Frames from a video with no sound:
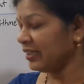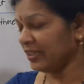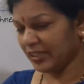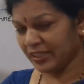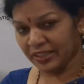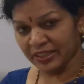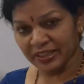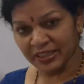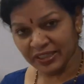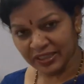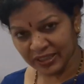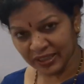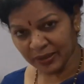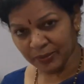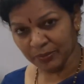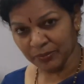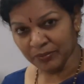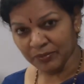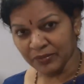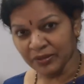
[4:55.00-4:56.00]

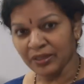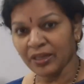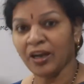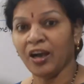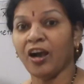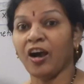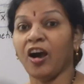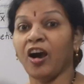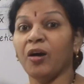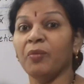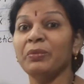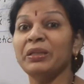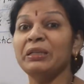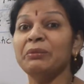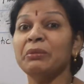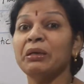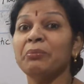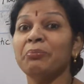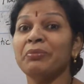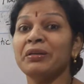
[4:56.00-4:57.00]
income, how many
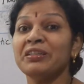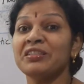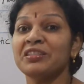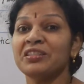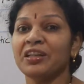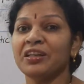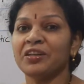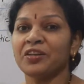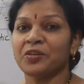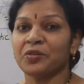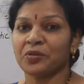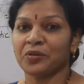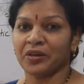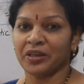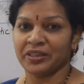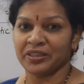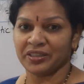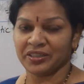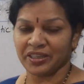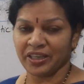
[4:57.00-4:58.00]
members are
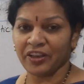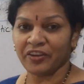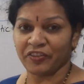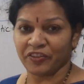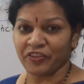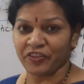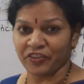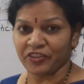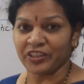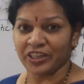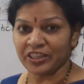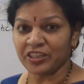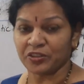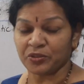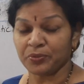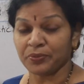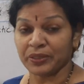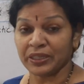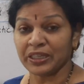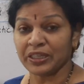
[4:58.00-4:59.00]
drawing, F, that is
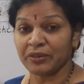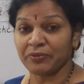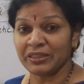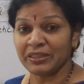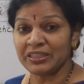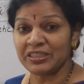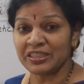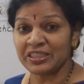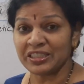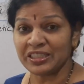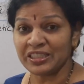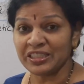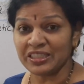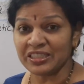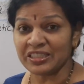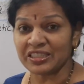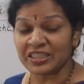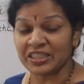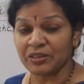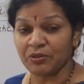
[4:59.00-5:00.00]
frequency
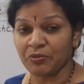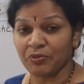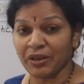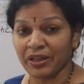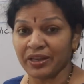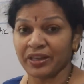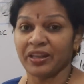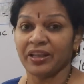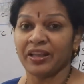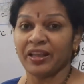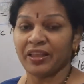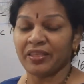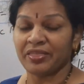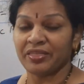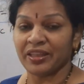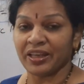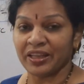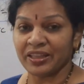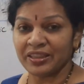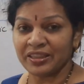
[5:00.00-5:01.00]
is given,
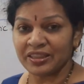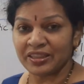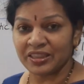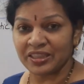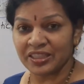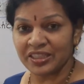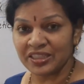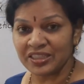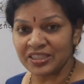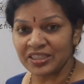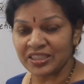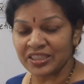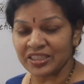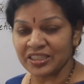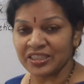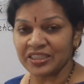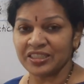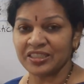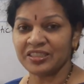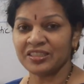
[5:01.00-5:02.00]
then this
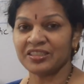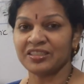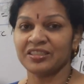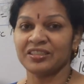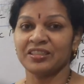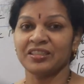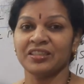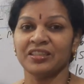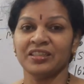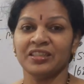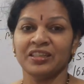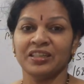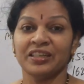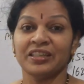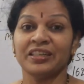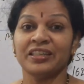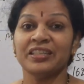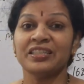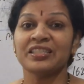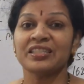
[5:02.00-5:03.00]
is
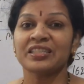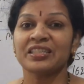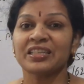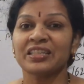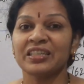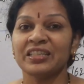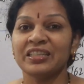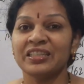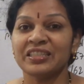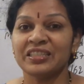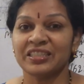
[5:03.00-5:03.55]
discrete